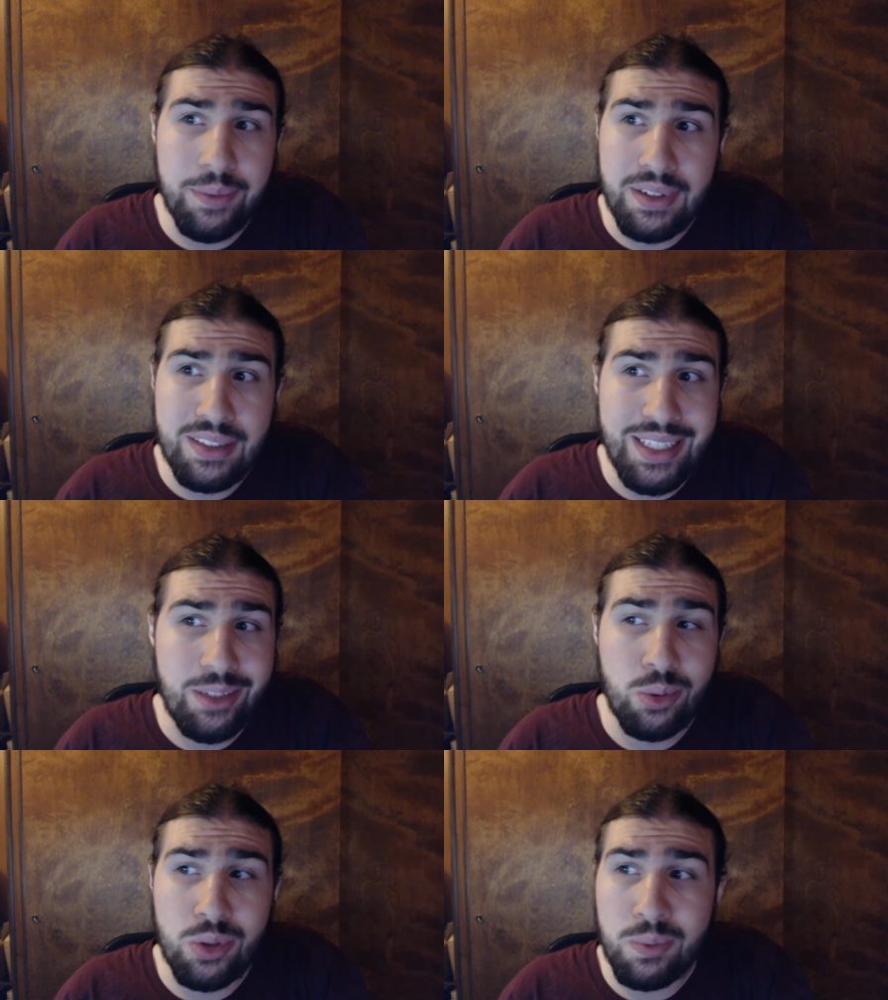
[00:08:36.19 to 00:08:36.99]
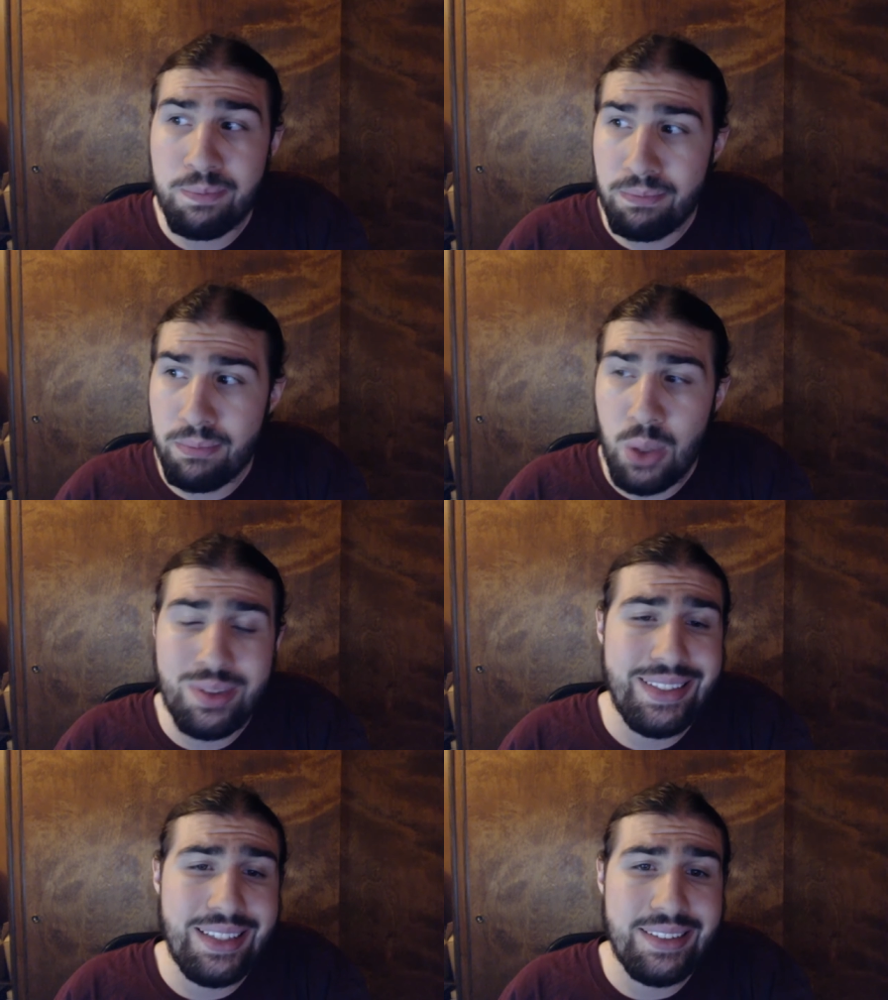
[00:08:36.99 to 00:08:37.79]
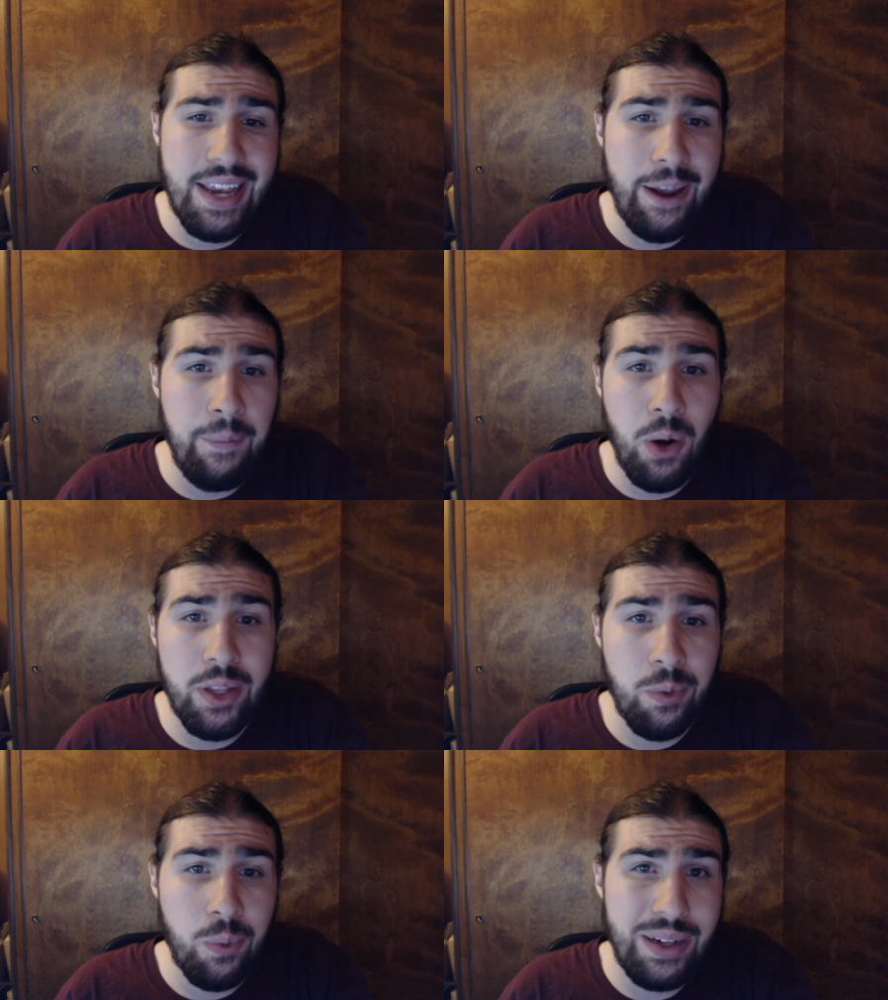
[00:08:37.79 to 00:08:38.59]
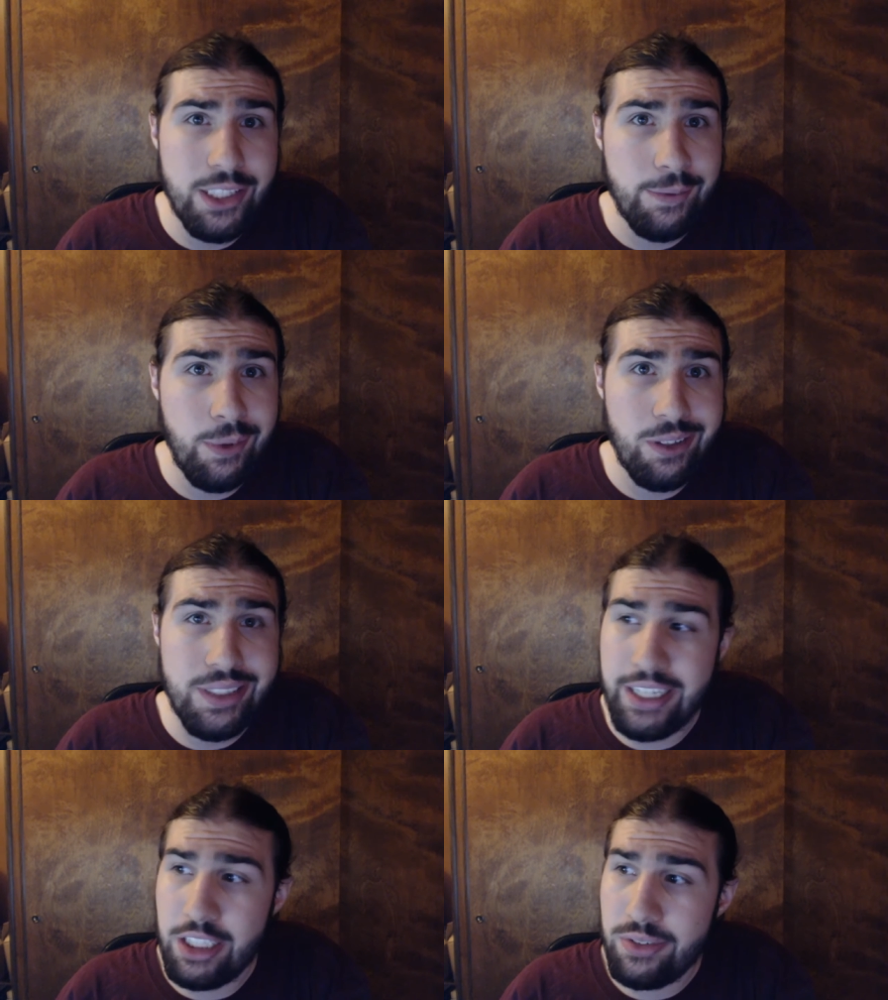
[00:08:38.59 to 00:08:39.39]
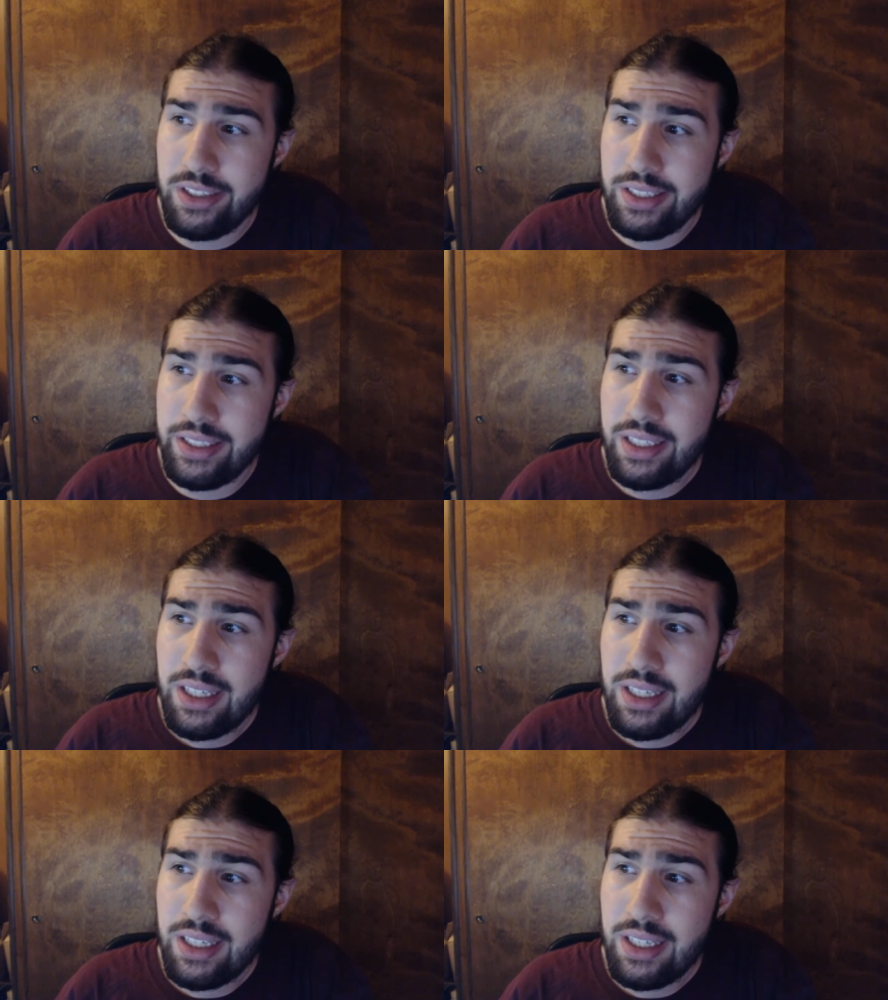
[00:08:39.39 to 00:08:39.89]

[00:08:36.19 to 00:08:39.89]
My schedule's mostly the same, only one small change really.